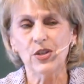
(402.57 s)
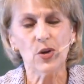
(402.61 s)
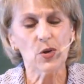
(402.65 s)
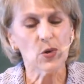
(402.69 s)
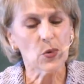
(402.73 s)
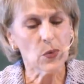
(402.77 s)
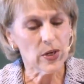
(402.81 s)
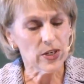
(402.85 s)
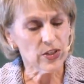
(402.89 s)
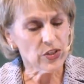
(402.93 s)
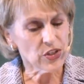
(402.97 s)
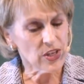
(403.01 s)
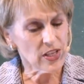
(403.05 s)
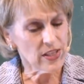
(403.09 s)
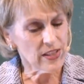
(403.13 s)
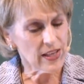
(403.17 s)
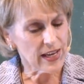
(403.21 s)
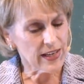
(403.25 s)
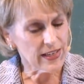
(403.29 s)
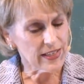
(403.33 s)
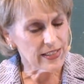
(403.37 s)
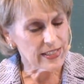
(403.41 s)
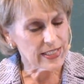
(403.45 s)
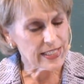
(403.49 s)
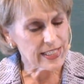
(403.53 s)
no question
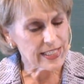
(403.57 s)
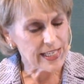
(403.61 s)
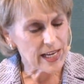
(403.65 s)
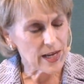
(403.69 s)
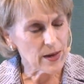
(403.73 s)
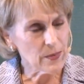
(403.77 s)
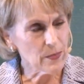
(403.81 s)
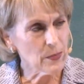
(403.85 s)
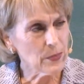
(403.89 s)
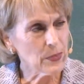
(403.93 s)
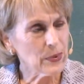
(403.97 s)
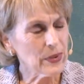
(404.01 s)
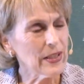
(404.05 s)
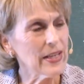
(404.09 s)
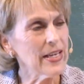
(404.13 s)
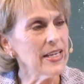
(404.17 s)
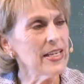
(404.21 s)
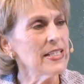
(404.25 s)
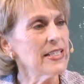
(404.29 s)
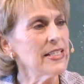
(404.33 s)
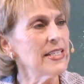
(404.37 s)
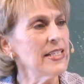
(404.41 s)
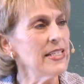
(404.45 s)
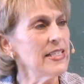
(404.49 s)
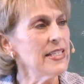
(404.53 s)
that in some
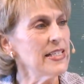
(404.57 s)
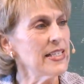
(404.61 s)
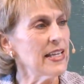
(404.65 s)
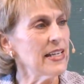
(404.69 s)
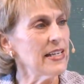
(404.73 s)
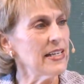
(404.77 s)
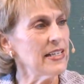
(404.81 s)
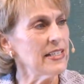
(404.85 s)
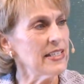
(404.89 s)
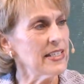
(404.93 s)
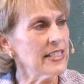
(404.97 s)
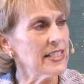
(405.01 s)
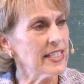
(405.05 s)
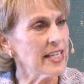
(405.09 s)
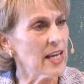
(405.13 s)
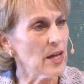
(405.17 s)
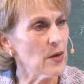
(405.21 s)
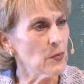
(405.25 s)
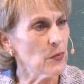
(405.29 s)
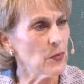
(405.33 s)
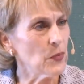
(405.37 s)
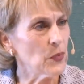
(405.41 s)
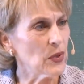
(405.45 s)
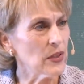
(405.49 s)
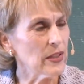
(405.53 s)
places and in
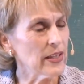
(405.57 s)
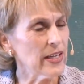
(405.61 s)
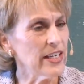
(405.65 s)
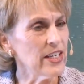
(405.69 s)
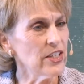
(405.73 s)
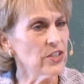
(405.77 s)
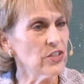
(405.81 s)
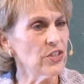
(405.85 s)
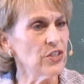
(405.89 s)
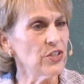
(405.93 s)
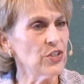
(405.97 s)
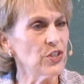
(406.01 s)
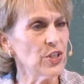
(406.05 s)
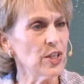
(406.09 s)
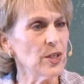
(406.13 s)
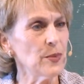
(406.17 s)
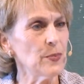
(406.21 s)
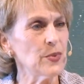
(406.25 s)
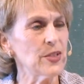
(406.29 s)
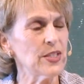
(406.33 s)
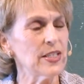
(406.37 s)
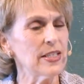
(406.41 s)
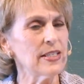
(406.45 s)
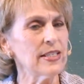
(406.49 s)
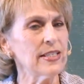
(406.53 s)
some
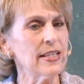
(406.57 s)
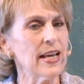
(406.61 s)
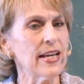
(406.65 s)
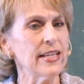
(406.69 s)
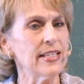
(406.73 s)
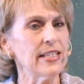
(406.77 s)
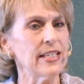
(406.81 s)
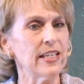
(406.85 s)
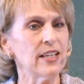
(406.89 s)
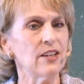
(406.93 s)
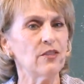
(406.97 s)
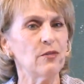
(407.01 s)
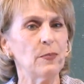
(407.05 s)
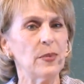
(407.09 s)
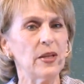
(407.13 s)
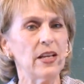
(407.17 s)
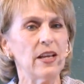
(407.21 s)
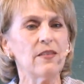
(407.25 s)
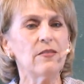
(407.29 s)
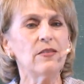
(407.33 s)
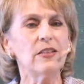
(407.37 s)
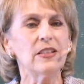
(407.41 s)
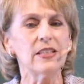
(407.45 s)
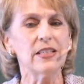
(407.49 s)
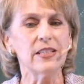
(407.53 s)
relationships, this idea of
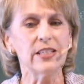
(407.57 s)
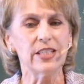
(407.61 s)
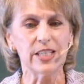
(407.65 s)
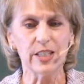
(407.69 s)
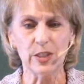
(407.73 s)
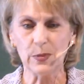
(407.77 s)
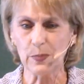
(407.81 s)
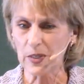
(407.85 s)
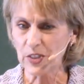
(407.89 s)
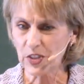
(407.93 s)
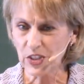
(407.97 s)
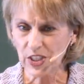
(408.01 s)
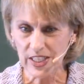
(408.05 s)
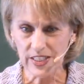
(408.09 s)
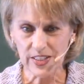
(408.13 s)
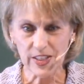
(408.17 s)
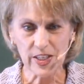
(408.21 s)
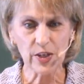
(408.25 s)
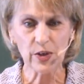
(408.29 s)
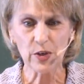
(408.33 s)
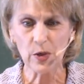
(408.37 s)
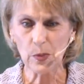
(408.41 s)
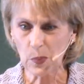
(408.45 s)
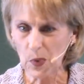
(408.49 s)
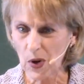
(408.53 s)
benevolence is much
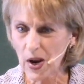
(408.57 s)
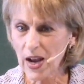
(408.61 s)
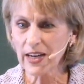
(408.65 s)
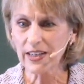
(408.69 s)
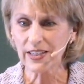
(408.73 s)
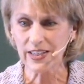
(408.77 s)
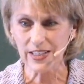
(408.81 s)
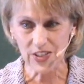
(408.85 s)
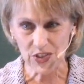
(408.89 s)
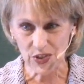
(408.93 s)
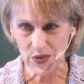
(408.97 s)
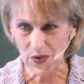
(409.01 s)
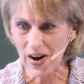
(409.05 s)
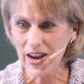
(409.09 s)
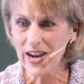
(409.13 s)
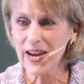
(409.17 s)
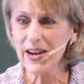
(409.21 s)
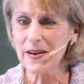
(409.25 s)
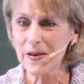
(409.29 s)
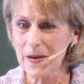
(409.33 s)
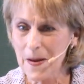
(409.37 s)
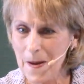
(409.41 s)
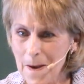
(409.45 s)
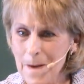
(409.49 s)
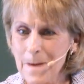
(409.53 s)
easier to practice,
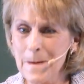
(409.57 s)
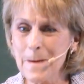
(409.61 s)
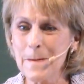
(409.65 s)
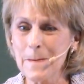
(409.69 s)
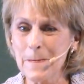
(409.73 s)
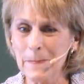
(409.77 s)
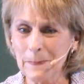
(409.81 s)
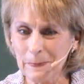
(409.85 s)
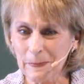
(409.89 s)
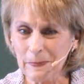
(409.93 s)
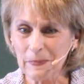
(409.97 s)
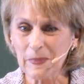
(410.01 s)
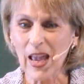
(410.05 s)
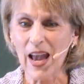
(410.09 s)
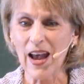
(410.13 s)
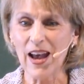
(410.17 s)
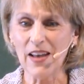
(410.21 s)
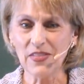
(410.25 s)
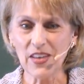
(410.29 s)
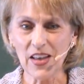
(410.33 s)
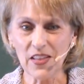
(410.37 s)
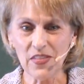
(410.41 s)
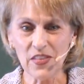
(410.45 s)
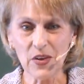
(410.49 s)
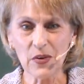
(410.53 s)
right?
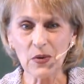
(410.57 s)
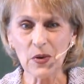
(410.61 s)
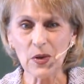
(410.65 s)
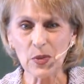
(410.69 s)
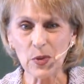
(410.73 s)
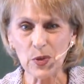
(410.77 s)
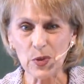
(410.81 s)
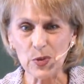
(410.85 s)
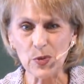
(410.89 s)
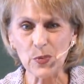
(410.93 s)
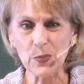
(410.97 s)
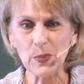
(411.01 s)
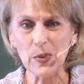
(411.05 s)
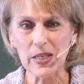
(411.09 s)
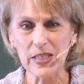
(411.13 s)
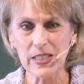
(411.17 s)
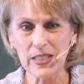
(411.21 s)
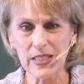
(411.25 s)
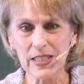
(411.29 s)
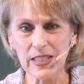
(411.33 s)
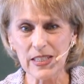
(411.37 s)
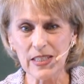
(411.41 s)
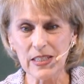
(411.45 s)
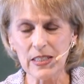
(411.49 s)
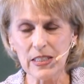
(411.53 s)
And then there are those
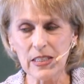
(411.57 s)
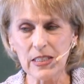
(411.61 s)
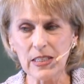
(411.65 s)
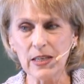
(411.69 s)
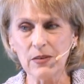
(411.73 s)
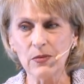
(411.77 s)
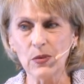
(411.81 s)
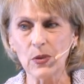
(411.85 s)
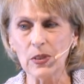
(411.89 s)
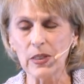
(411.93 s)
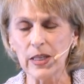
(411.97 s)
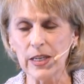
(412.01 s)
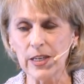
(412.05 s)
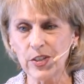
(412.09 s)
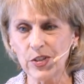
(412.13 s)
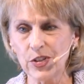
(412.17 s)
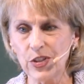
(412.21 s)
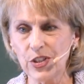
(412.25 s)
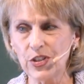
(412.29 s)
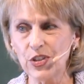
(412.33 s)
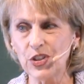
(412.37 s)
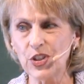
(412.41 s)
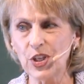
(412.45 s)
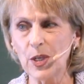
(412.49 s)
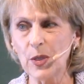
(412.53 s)
places and
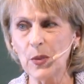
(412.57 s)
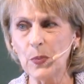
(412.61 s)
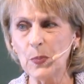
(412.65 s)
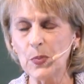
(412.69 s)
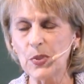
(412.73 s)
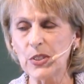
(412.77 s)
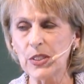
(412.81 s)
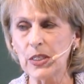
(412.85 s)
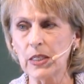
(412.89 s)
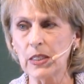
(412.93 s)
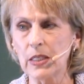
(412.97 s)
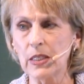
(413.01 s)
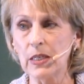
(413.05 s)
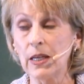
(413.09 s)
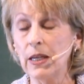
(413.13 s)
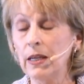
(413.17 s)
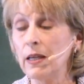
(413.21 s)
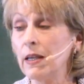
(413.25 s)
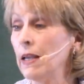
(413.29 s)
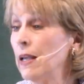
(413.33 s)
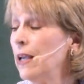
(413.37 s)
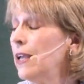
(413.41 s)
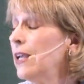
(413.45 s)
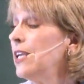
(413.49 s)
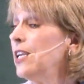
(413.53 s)
relationships and
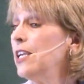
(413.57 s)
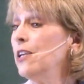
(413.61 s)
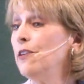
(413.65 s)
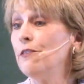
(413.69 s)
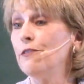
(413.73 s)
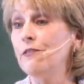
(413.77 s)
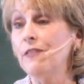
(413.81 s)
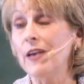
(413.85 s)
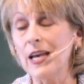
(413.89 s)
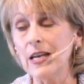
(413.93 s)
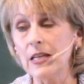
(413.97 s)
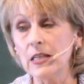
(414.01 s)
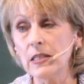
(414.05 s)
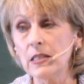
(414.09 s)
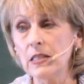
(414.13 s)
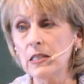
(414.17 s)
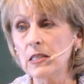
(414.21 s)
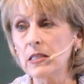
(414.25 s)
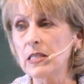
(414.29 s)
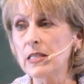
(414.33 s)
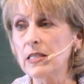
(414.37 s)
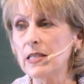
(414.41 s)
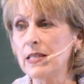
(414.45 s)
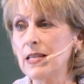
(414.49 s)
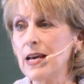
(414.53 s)

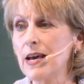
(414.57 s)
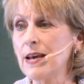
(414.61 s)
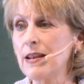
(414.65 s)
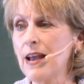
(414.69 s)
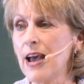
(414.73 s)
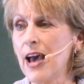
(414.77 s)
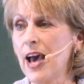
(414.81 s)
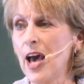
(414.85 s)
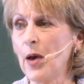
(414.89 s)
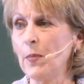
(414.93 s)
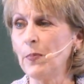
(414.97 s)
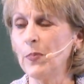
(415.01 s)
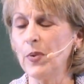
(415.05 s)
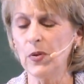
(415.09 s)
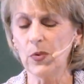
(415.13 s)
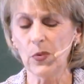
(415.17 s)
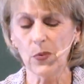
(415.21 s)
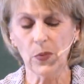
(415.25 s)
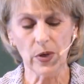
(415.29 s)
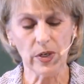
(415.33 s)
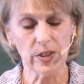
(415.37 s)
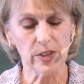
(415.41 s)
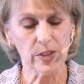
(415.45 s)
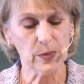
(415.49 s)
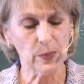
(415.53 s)
events that happen
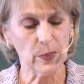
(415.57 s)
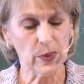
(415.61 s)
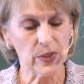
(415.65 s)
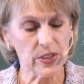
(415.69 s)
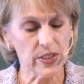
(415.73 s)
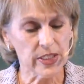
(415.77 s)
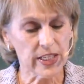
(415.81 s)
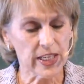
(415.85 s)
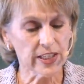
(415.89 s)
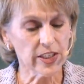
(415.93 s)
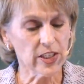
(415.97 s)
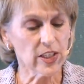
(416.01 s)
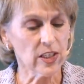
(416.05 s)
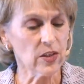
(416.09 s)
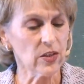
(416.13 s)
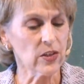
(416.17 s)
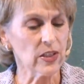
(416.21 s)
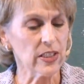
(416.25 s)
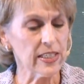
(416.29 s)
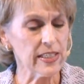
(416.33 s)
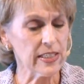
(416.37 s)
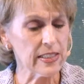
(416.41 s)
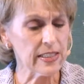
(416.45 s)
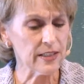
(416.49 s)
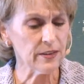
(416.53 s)
where it's
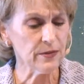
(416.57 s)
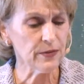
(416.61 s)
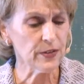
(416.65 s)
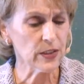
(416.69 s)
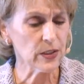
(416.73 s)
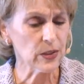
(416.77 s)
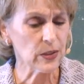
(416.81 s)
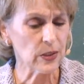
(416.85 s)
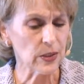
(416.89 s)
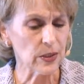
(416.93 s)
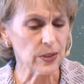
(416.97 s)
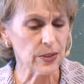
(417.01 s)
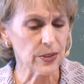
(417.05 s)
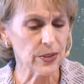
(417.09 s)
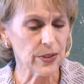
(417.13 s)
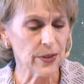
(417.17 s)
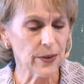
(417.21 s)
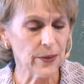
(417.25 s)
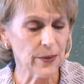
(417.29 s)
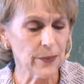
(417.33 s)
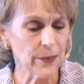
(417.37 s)
particularly difficult.